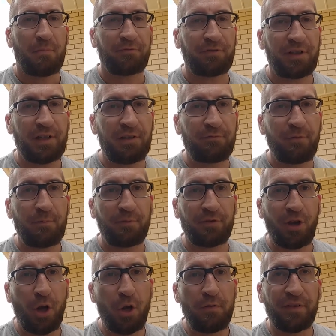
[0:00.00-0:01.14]
my front diff arm
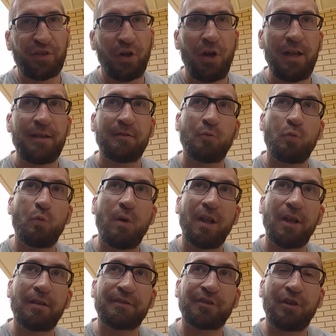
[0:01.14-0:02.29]
was over tight,
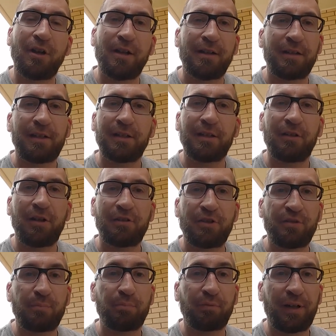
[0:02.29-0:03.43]
well over tight, and I had
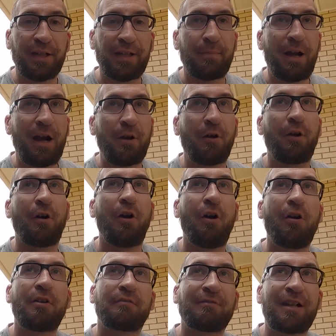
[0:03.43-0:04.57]
to use a breaker bar
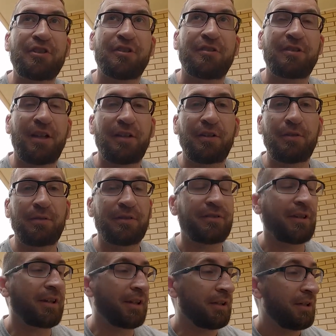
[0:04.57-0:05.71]
on a ratchet to undo it.
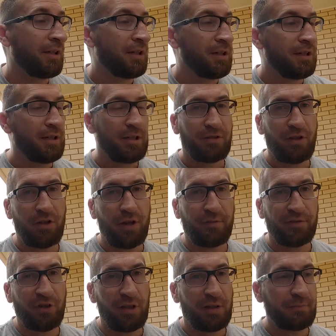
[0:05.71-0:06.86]
So don't
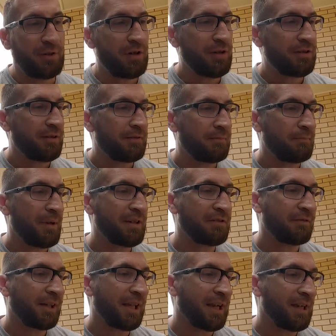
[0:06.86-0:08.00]
over tighten them, guys. Makes
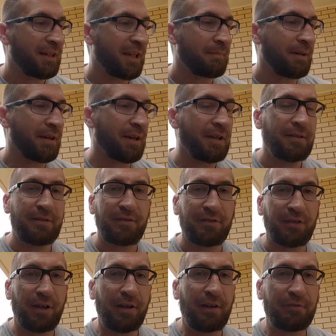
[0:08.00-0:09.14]
it really hard to get them undone.
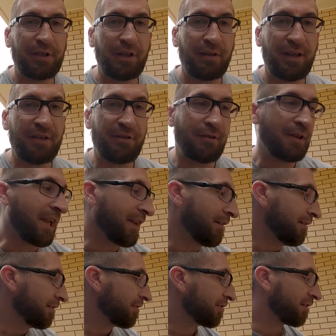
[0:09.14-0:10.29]
So I've already got these on
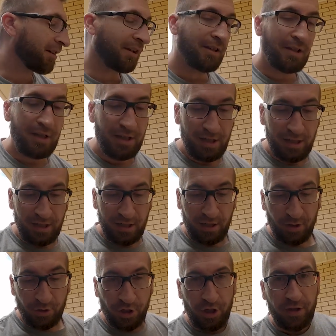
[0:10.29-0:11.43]
here. So
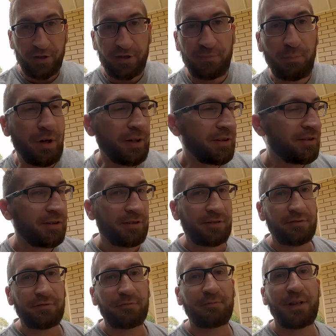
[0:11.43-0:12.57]
I'll show you the
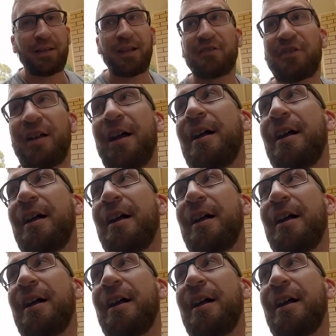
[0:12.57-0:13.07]
spots where these